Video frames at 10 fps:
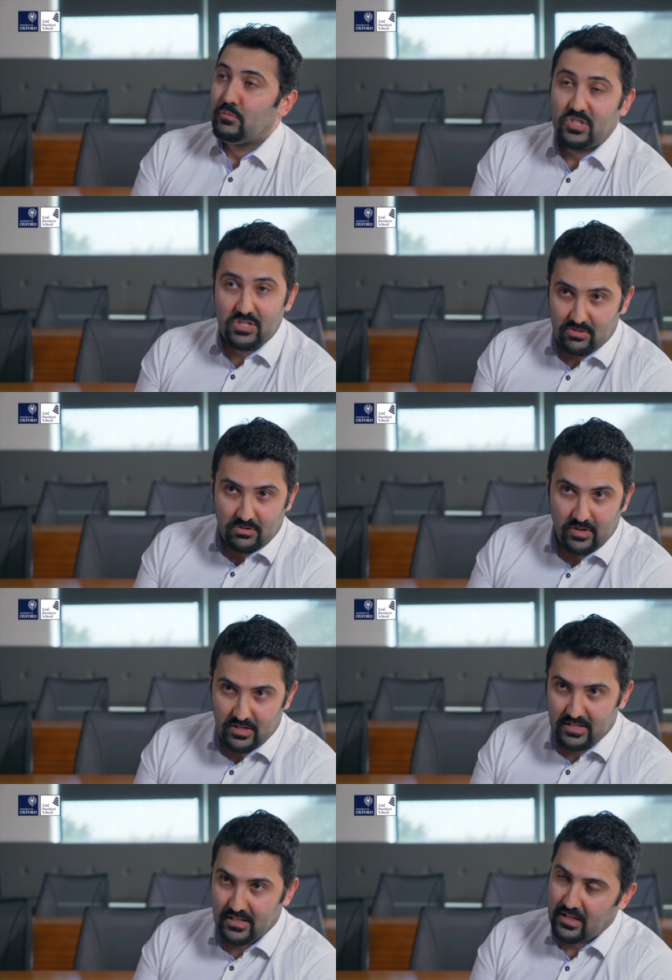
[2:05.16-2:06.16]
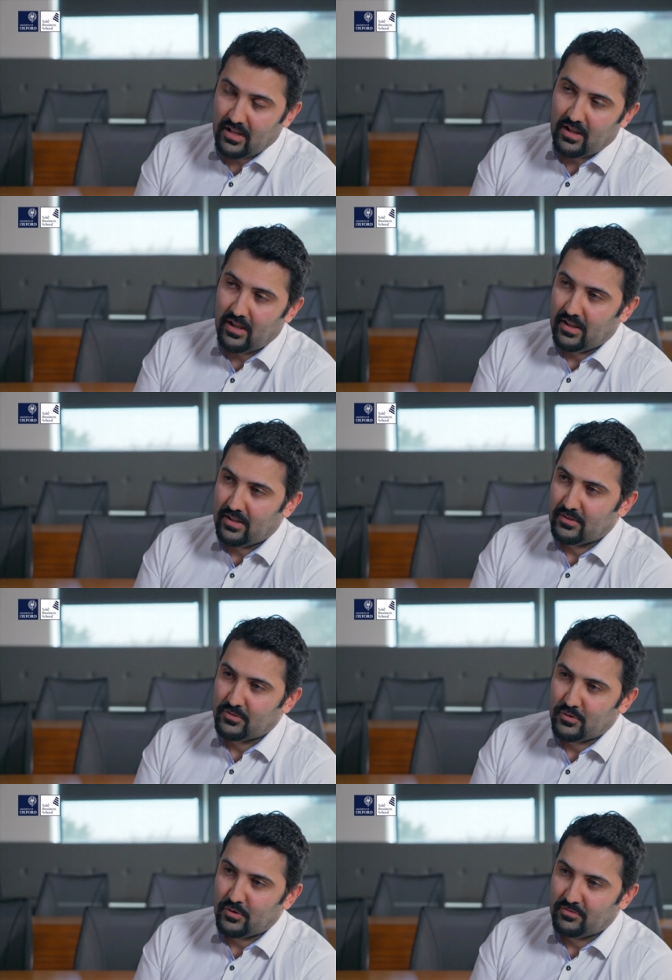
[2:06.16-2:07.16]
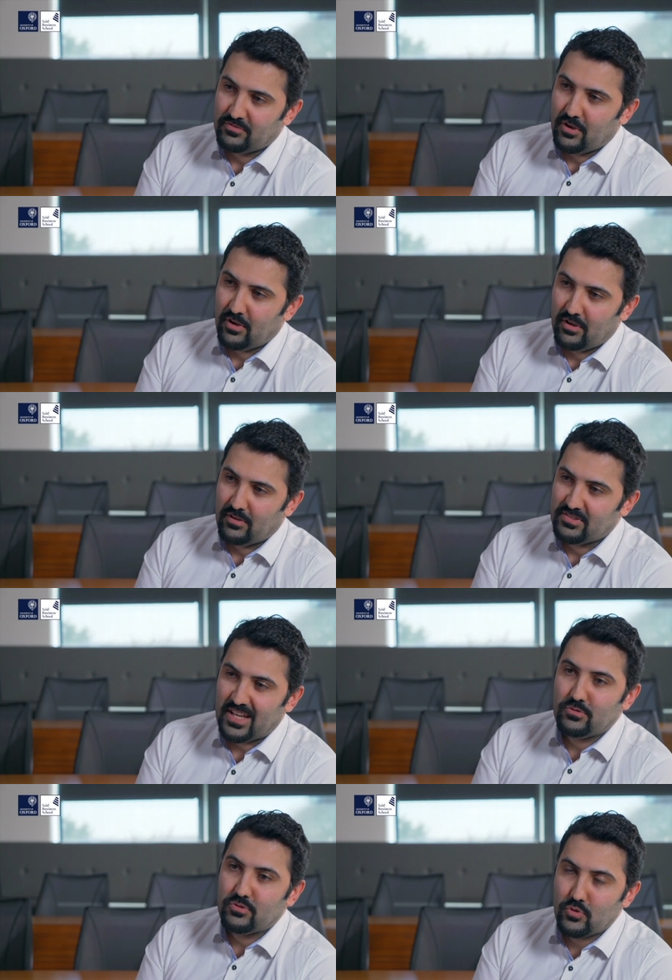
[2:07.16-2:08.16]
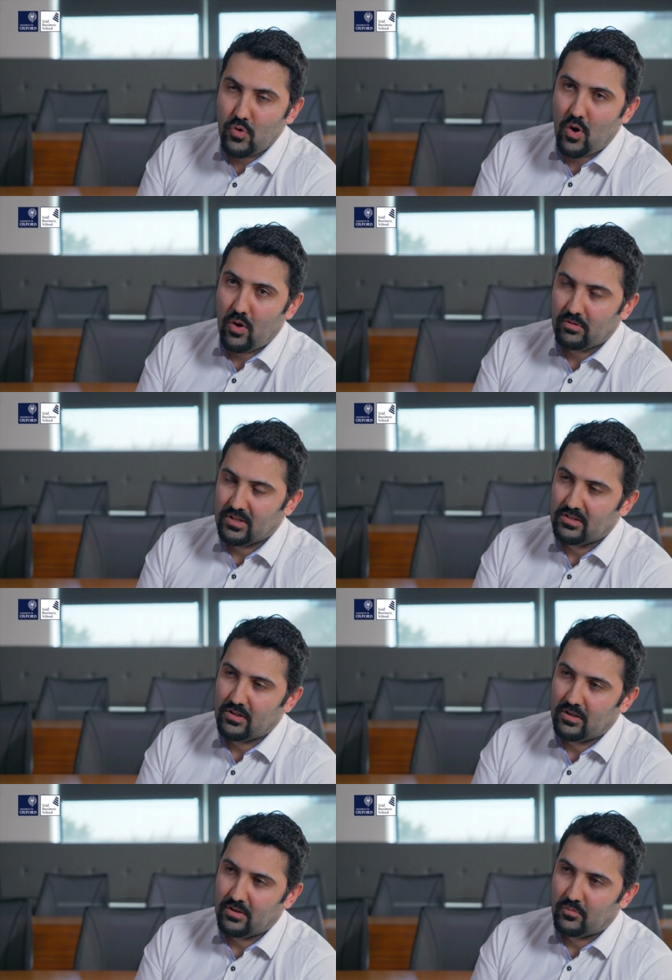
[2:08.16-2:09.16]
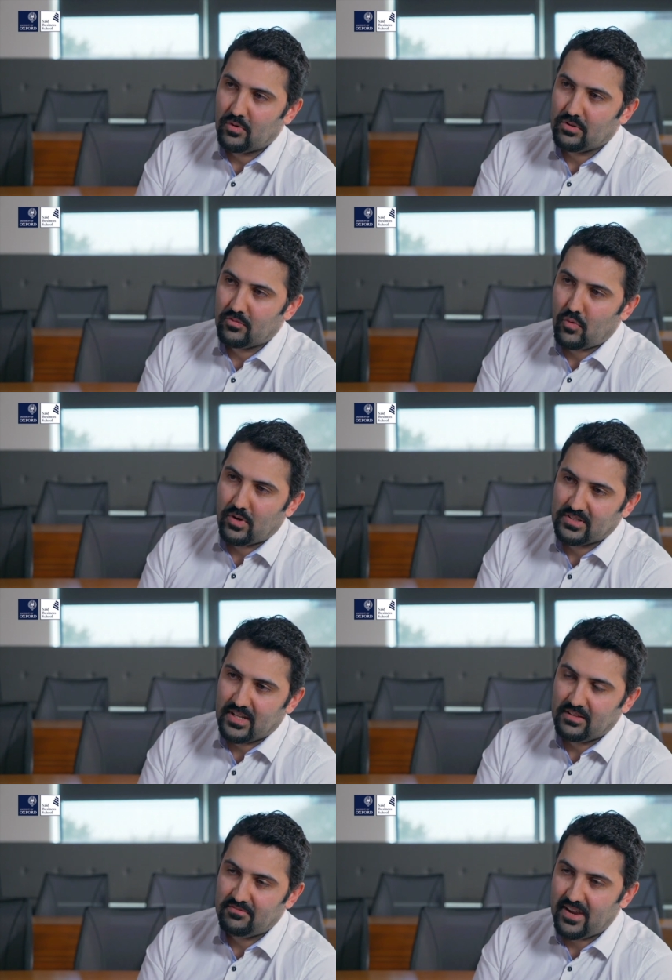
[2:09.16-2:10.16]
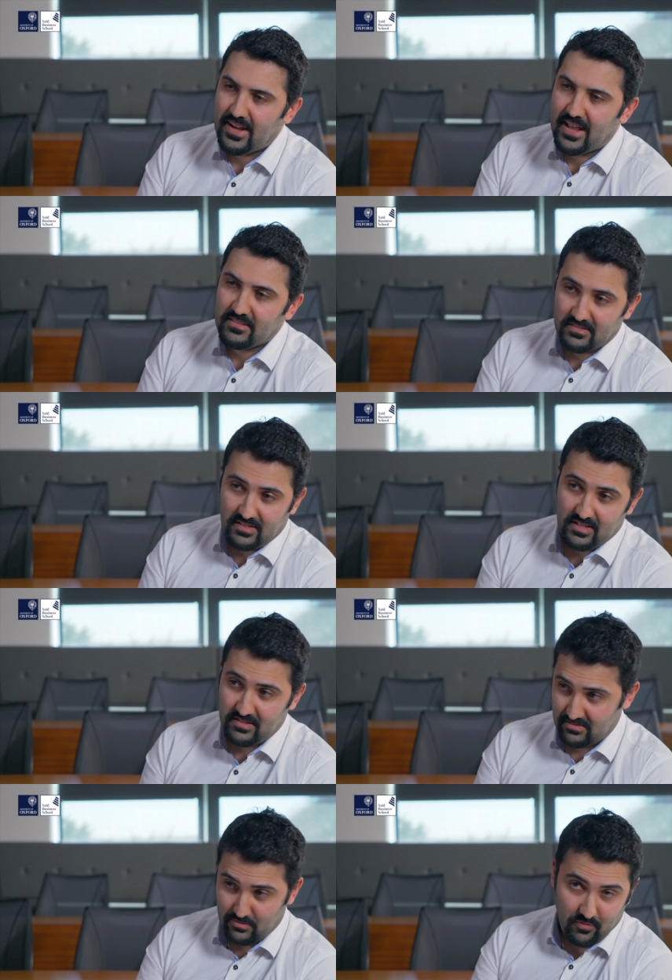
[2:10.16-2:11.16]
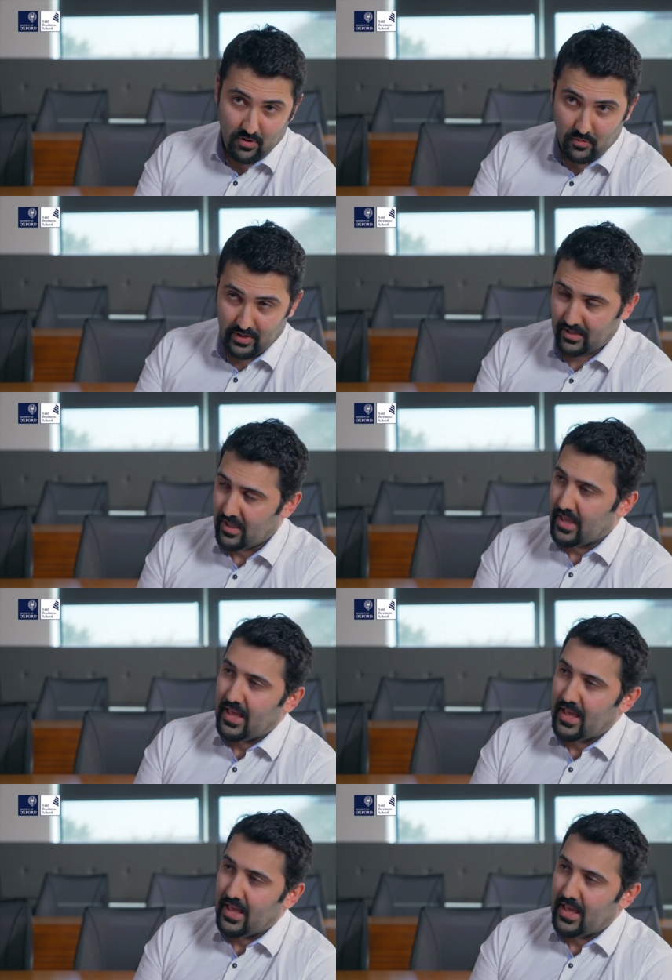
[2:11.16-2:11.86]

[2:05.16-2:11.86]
which is currently uh, sort of the status quo in the world of quantitative finance, is the following.